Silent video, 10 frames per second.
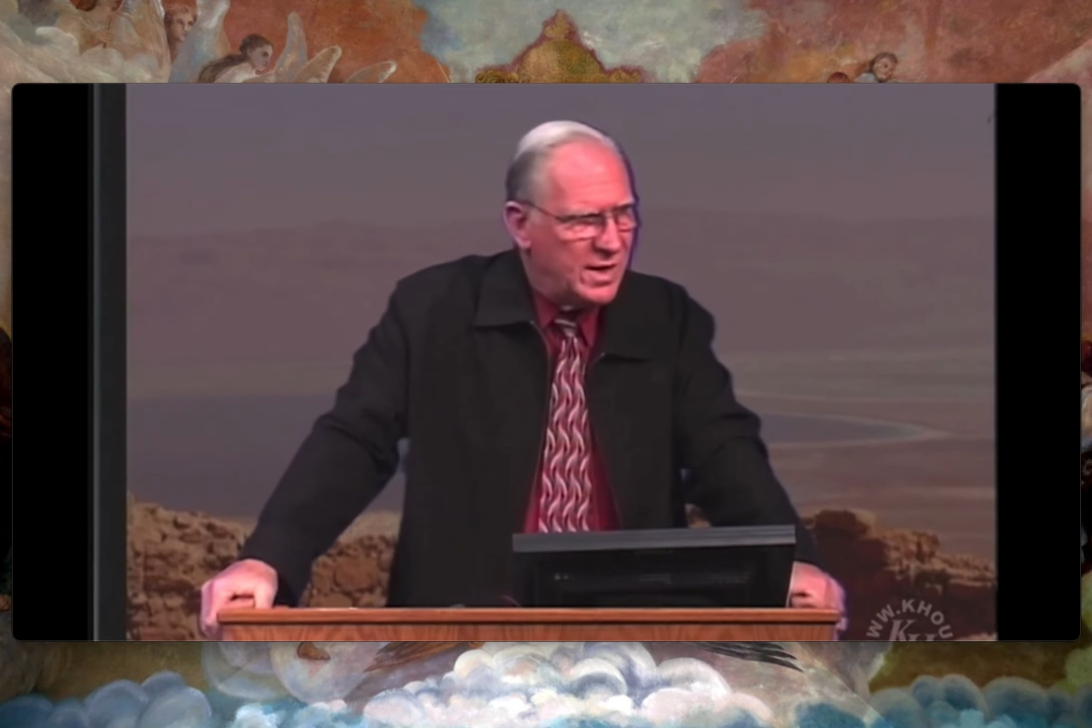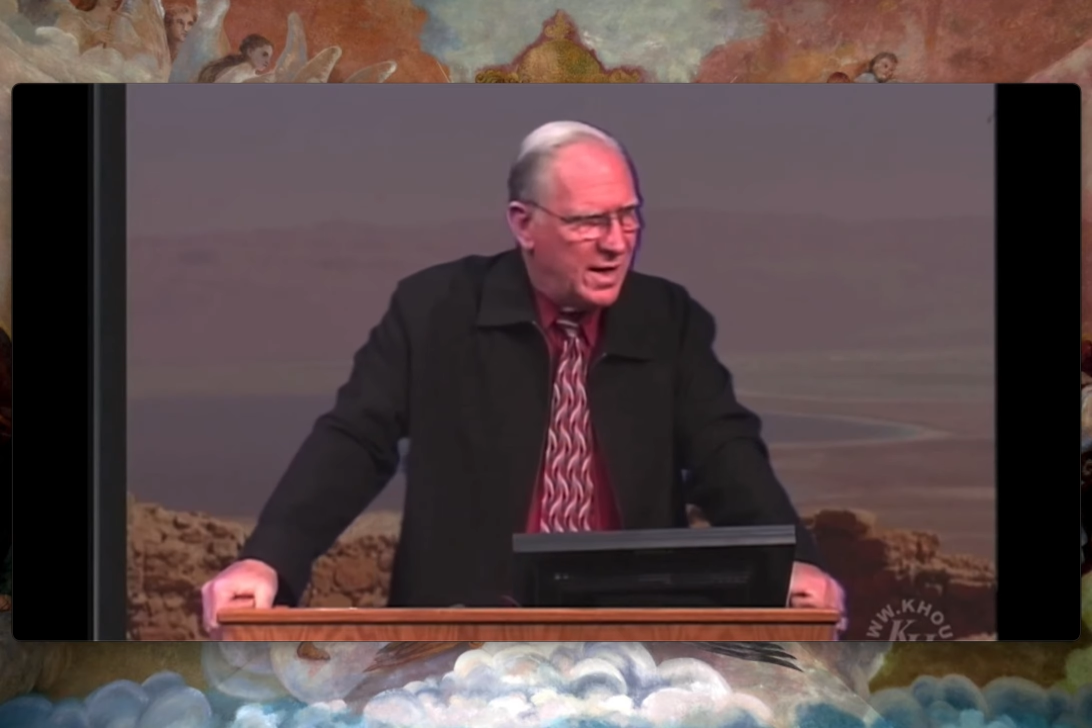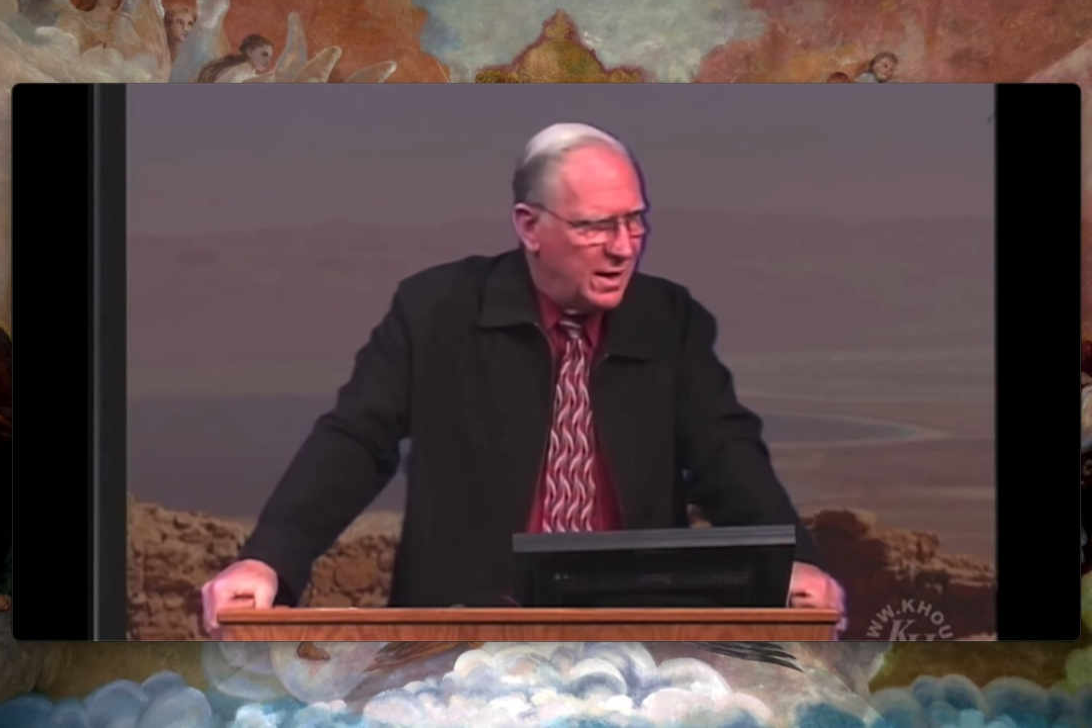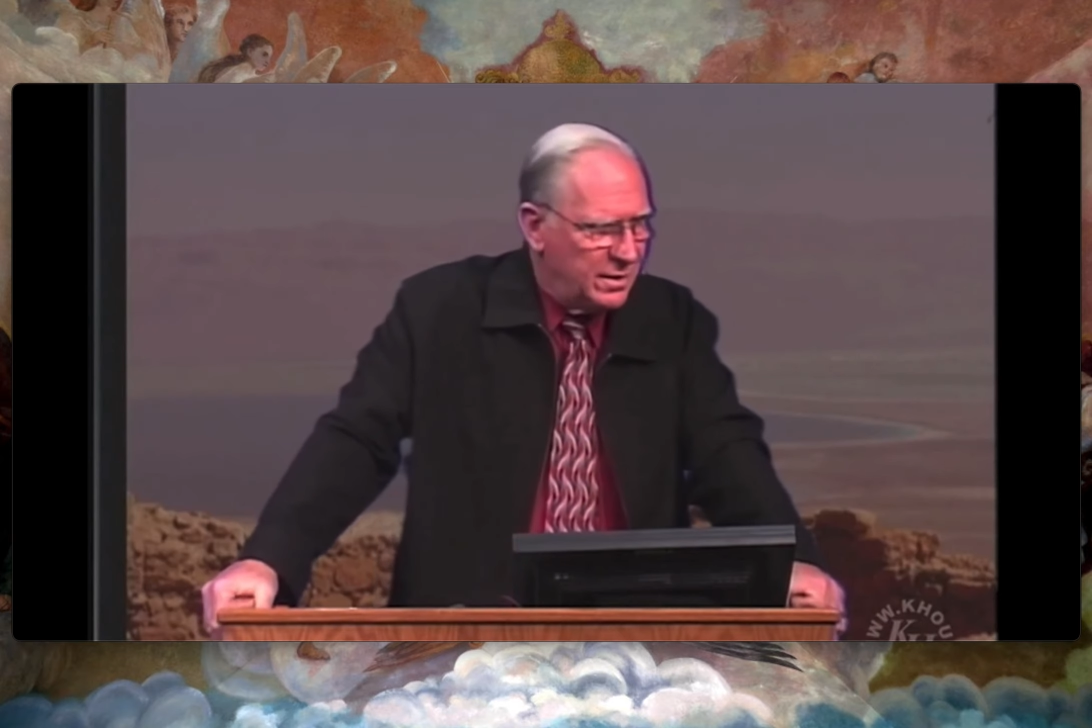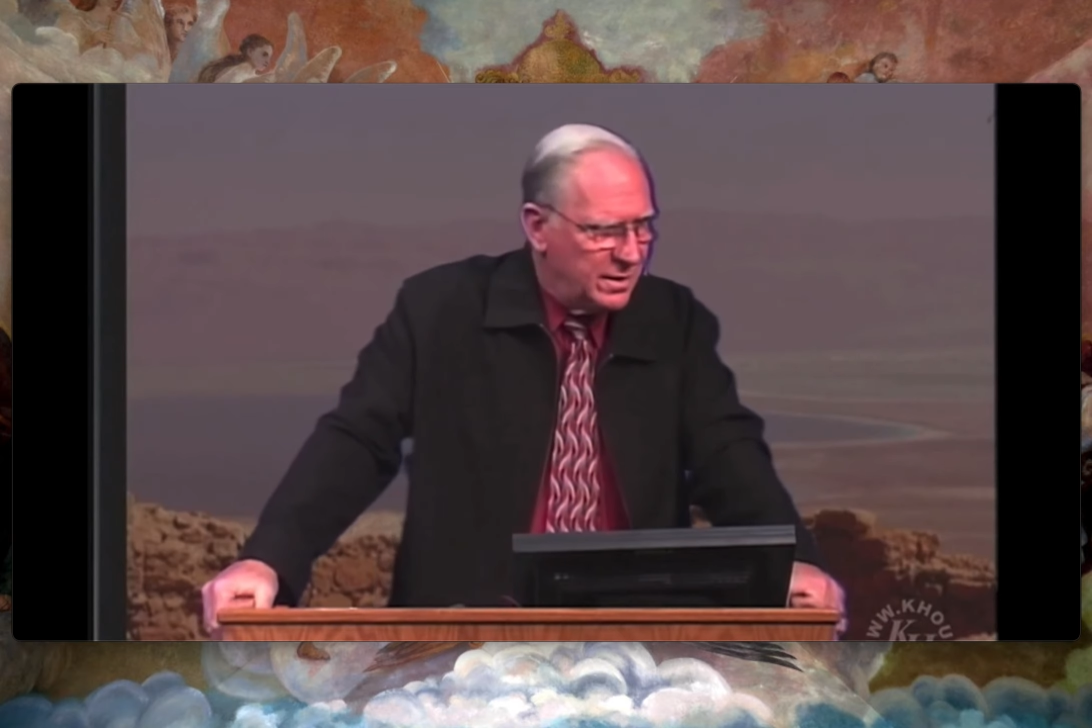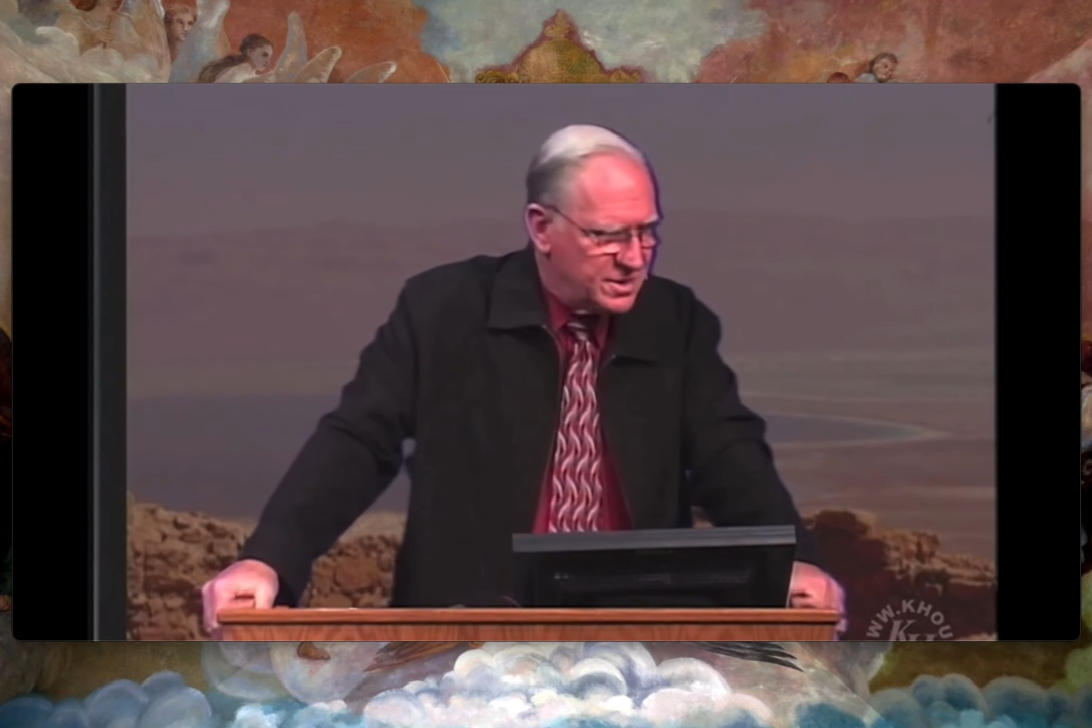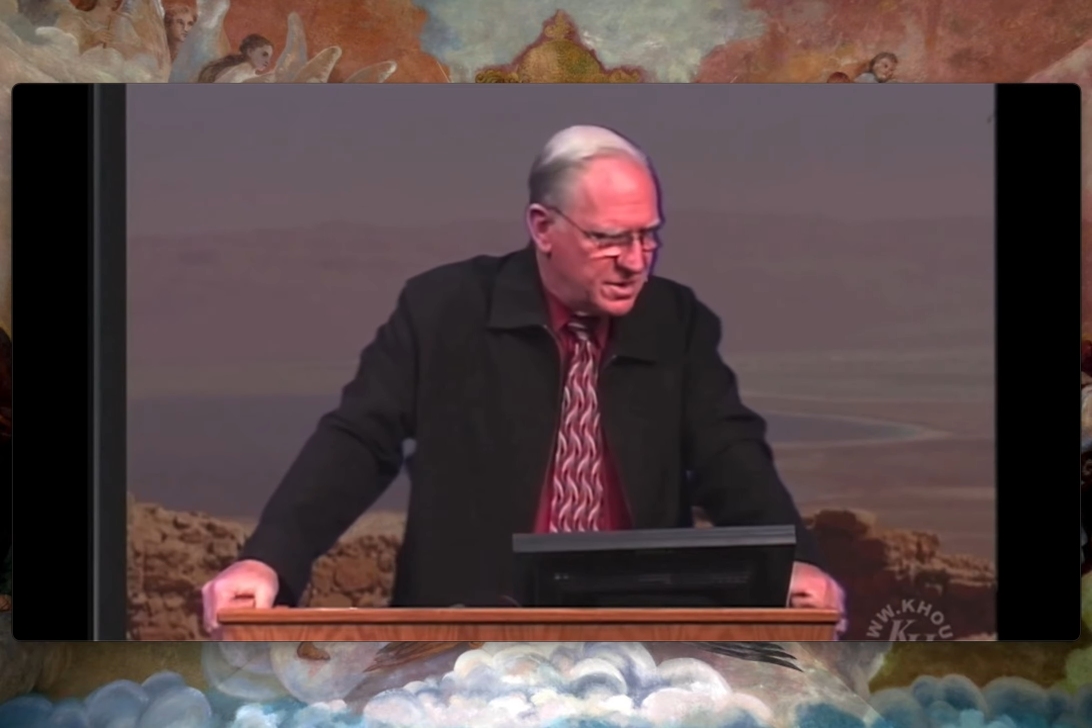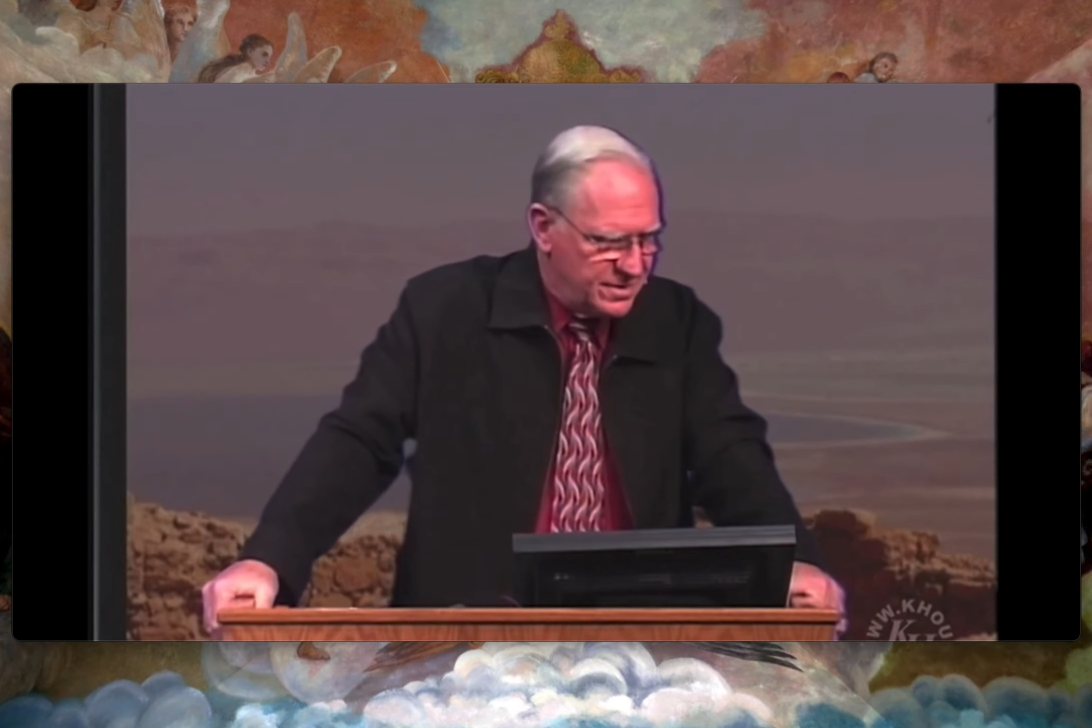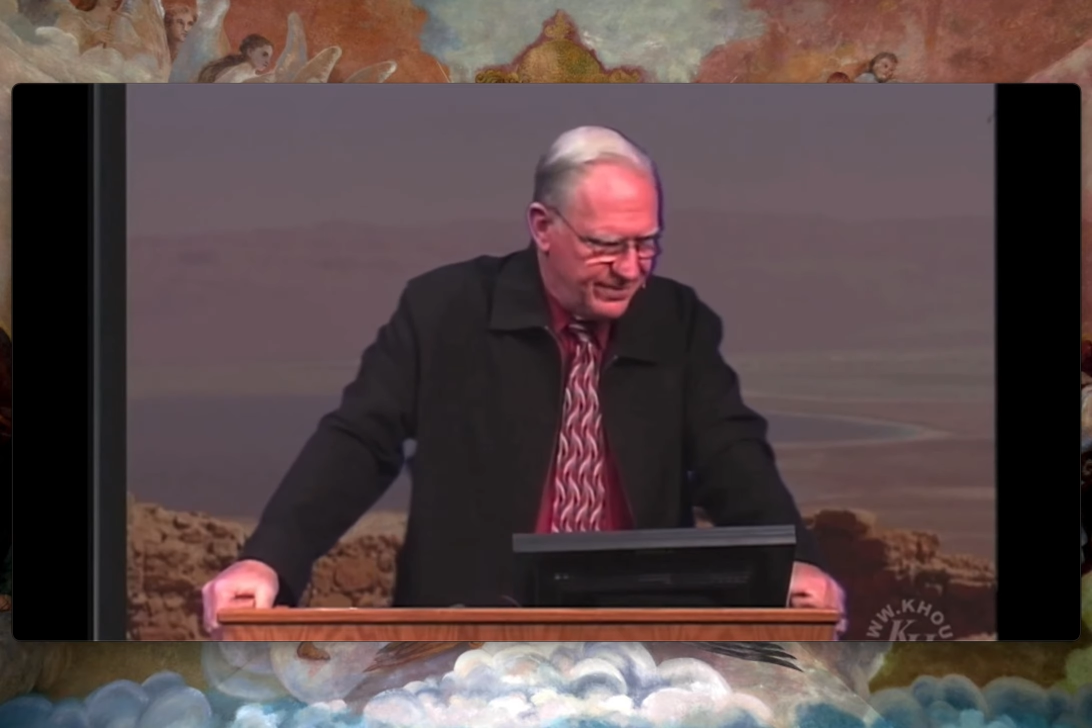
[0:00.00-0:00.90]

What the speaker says: elders?